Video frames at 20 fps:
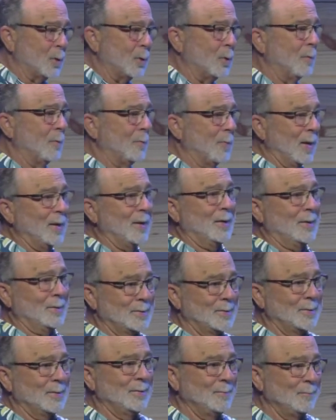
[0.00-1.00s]

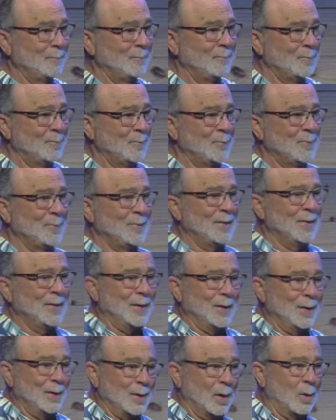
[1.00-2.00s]
repentance.
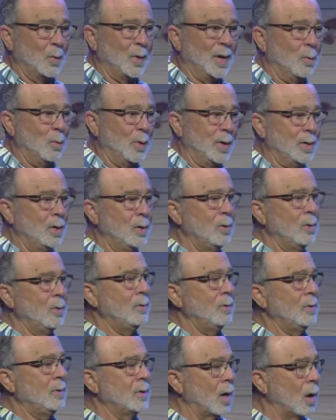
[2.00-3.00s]
You know, when
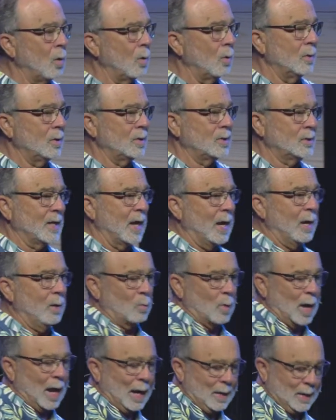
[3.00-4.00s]
you don't stay
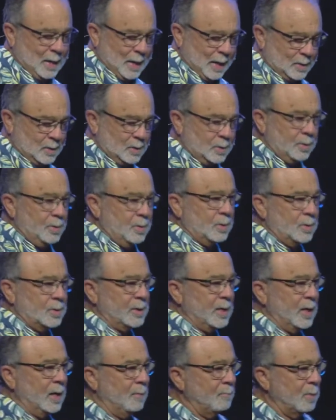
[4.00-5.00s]
right next to your
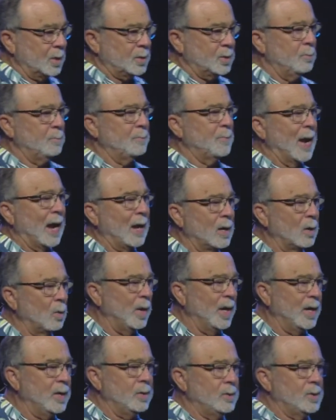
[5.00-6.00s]
sin, but you back
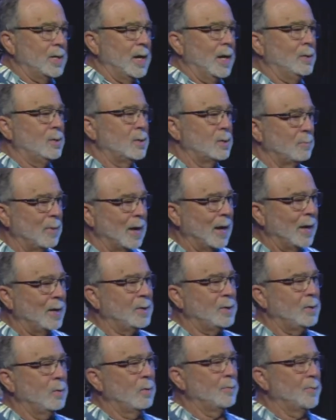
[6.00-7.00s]
away, you change your mind
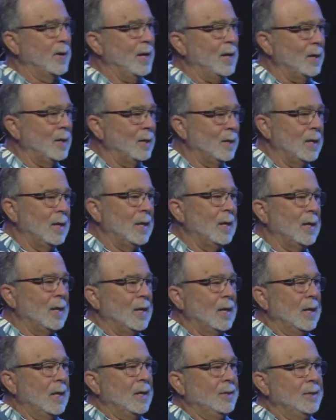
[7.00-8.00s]
and you repent,
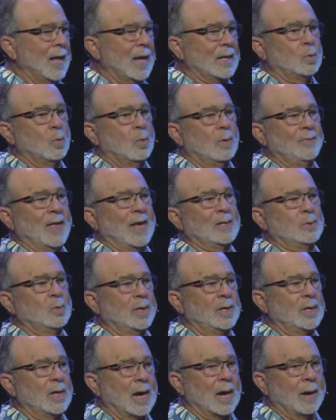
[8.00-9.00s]
that's
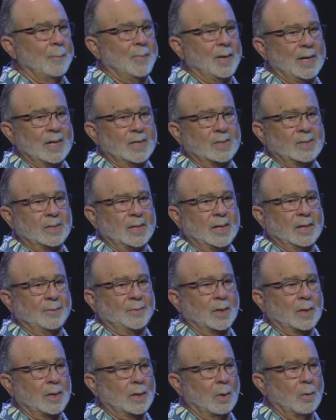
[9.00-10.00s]
when God begins to get
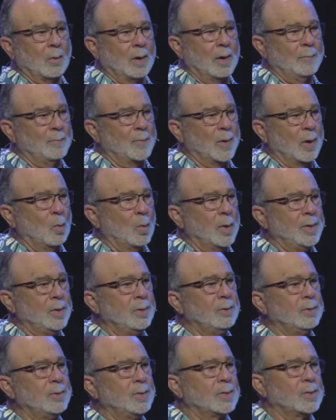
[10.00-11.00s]
the glory. But when you
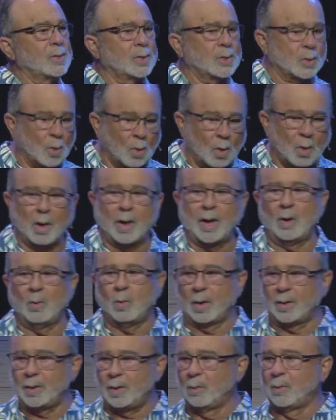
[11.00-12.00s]
destroy
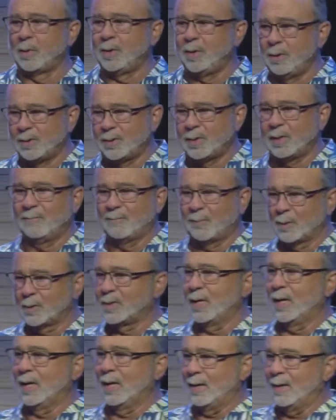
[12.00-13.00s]
what you were using for
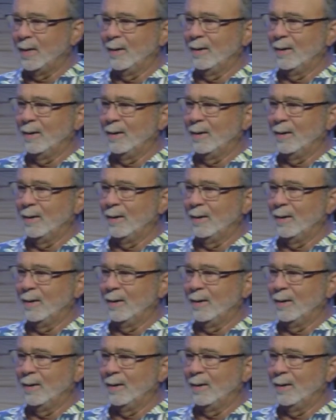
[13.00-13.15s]
sin,